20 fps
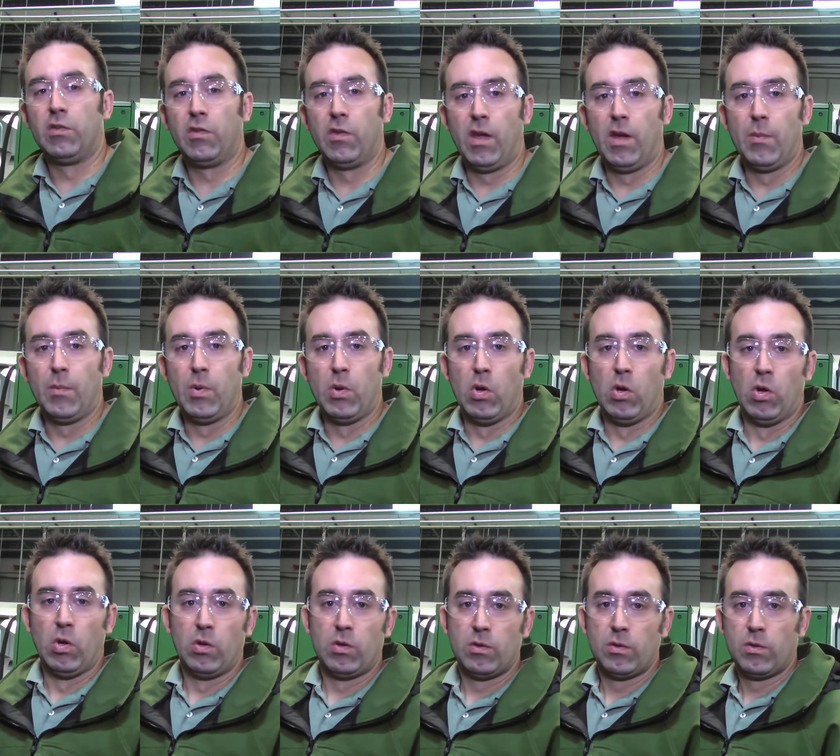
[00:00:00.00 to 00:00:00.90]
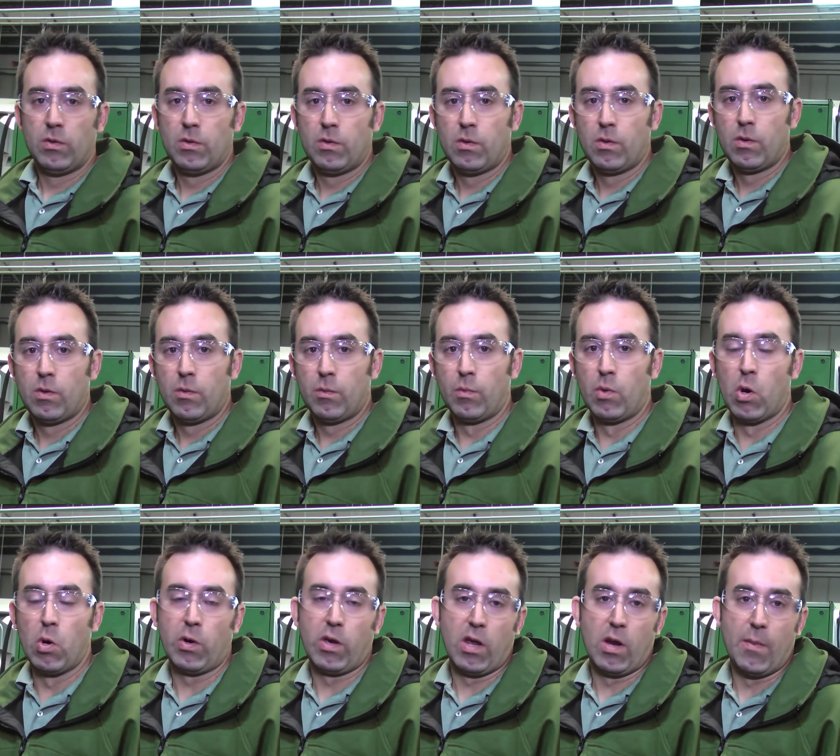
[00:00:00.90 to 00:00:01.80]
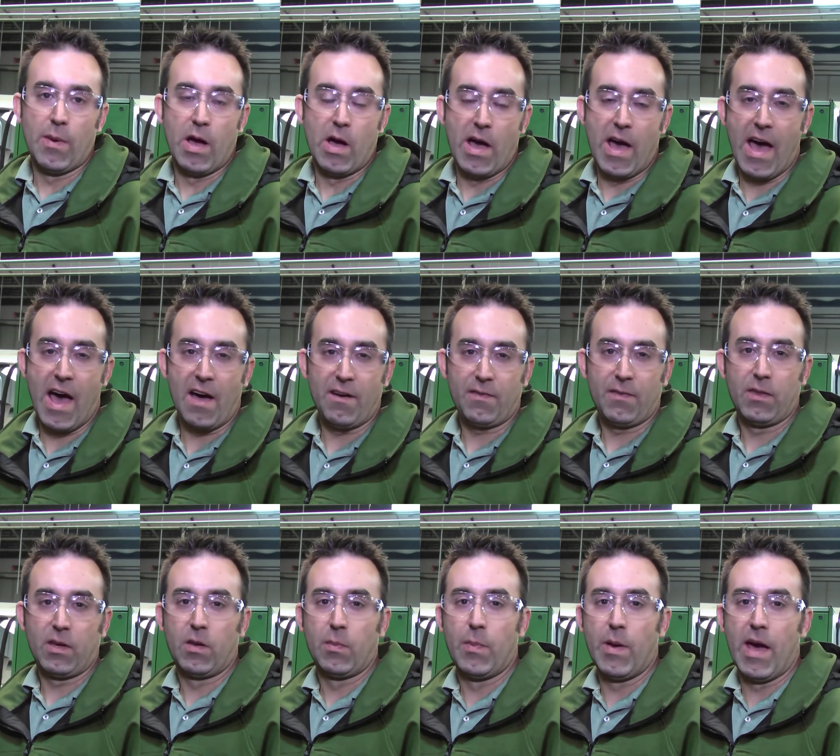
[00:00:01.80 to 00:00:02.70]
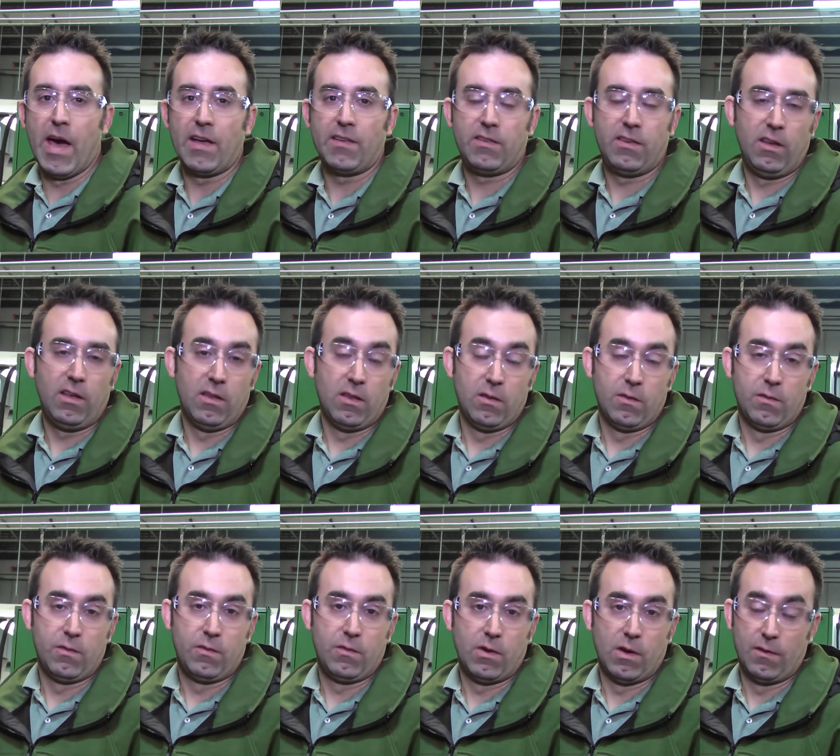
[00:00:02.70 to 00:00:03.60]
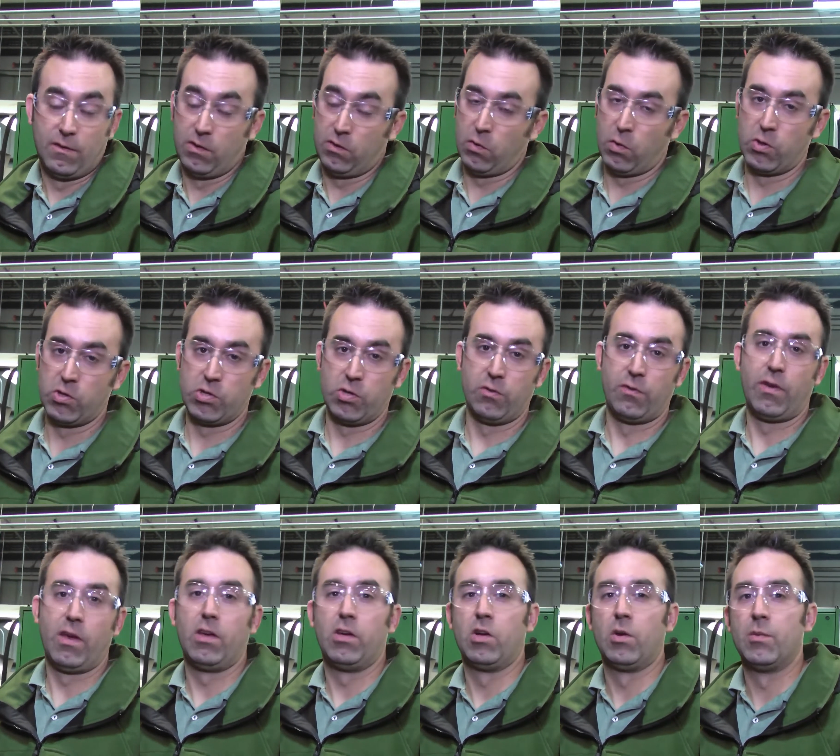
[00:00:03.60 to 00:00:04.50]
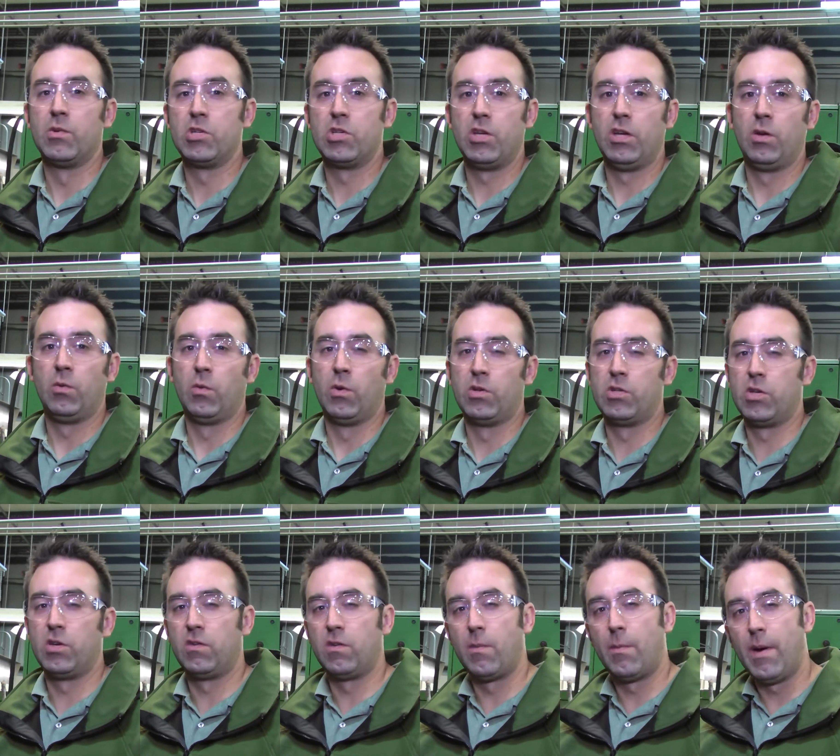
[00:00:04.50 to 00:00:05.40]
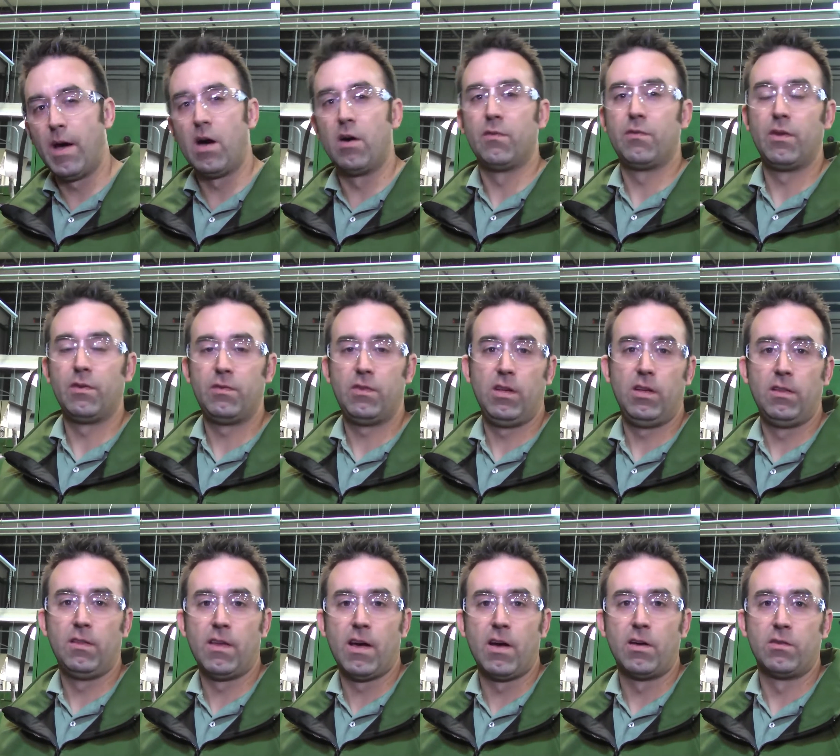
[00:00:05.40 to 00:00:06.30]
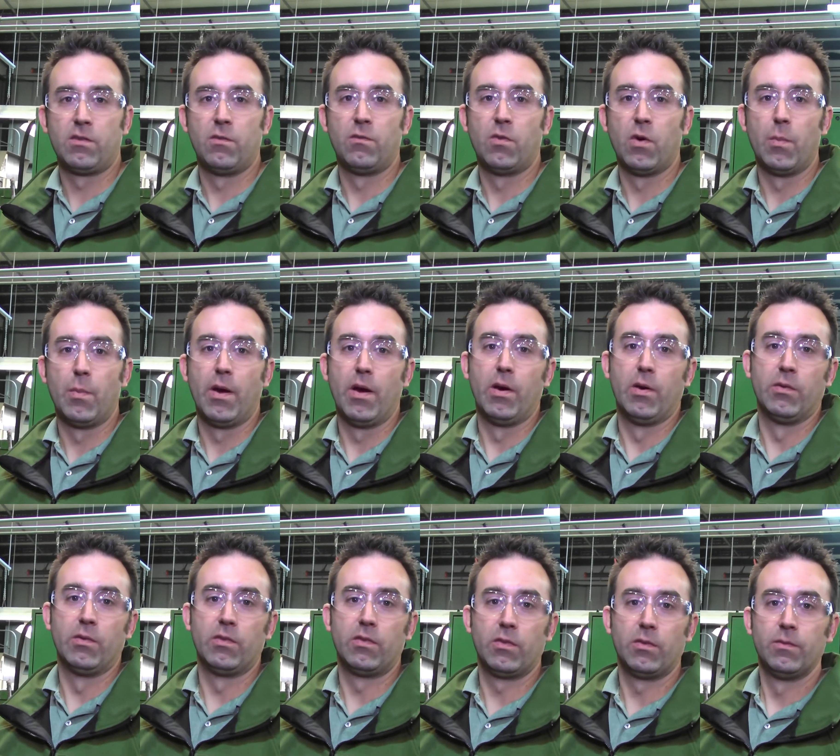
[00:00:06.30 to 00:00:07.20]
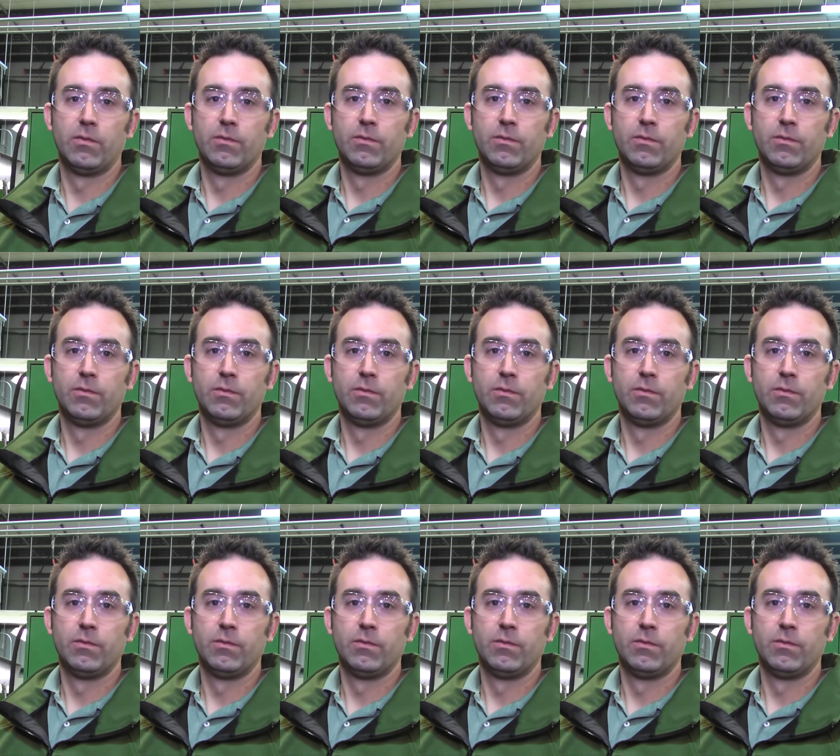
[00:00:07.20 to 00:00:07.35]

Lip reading: sample broke at about half the capacity of the torsional failure machine, which is about 15,000 foot-pounds.